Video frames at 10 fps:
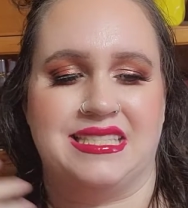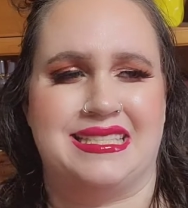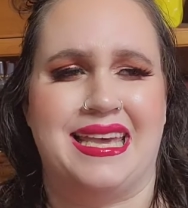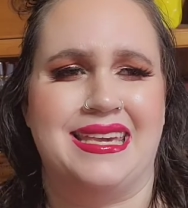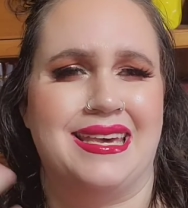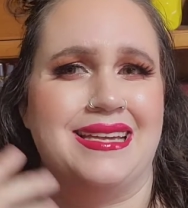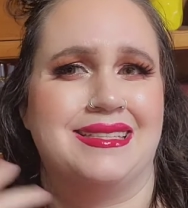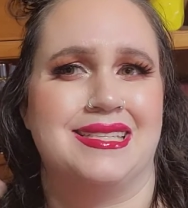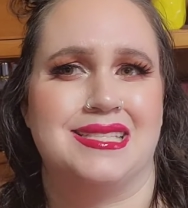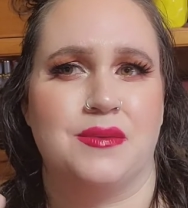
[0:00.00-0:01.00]
sank
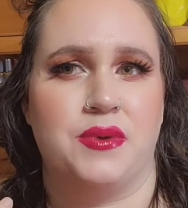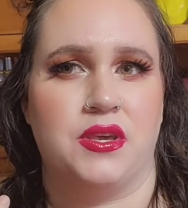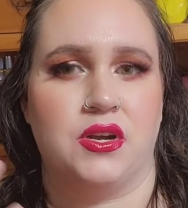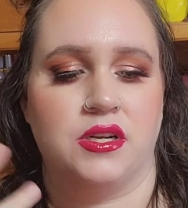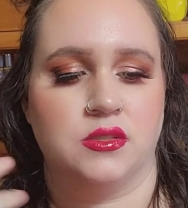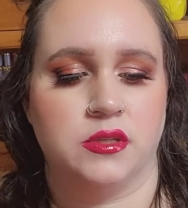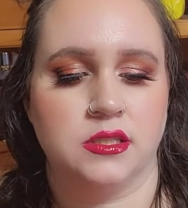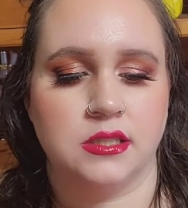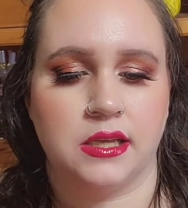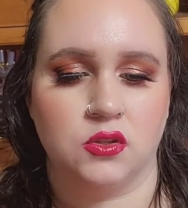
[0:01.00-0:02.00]
in, disappeared. So it
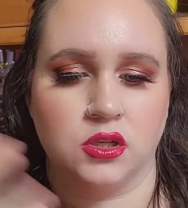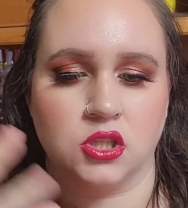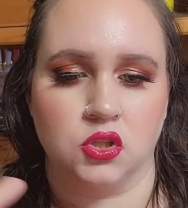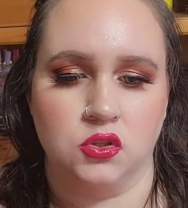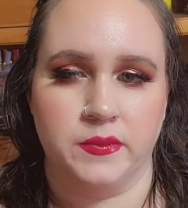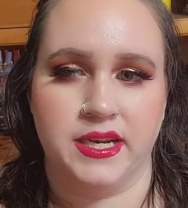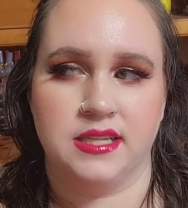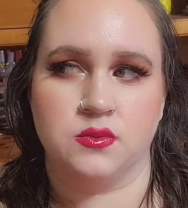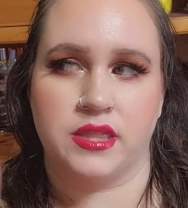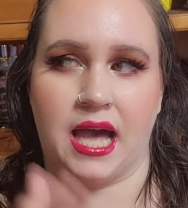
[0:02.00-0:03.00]
just like looked
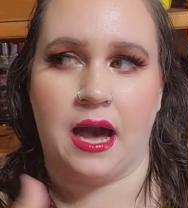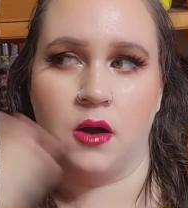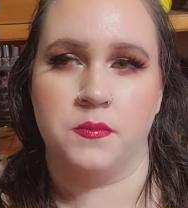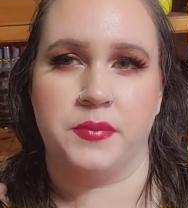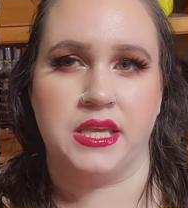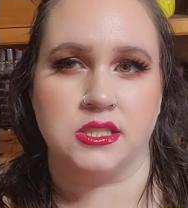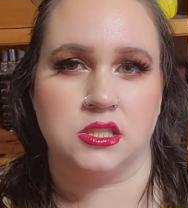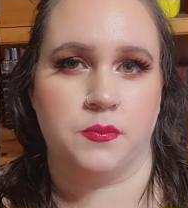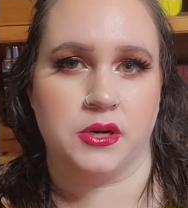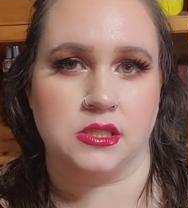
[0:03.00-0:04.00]
luminous without being
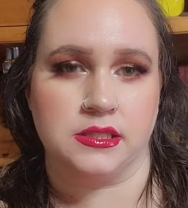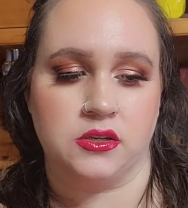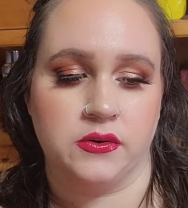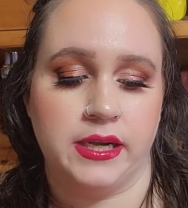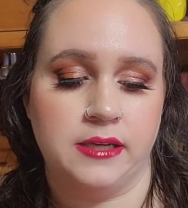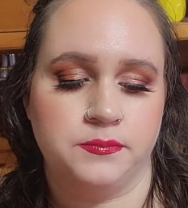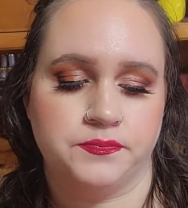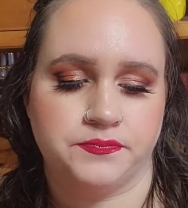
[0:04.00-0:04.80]
super glittery.